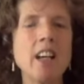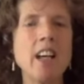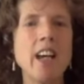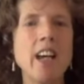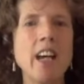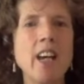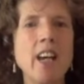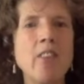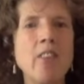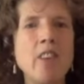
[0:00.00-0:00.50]

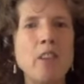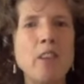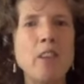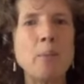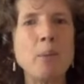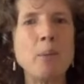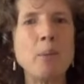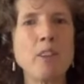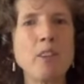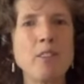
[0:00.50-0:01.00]
in this
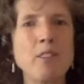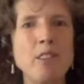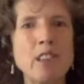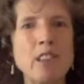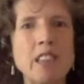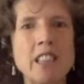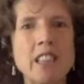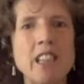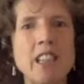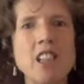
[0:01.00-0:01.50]

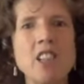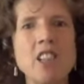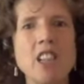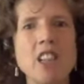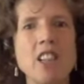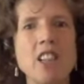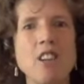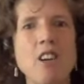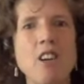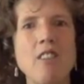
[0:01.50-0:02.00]
beautiful
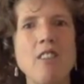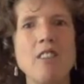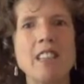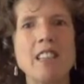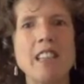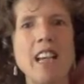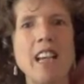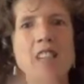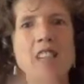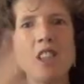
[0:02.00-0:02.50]
synergy and
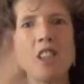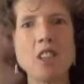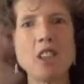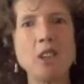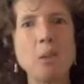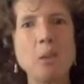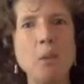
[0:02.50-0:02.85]
conversation